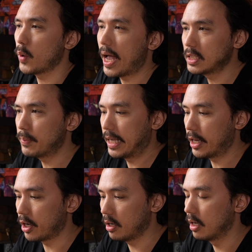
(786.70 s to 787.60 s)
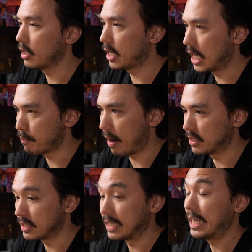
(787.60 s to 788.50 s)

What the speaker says: So as a beginner, keep practicing,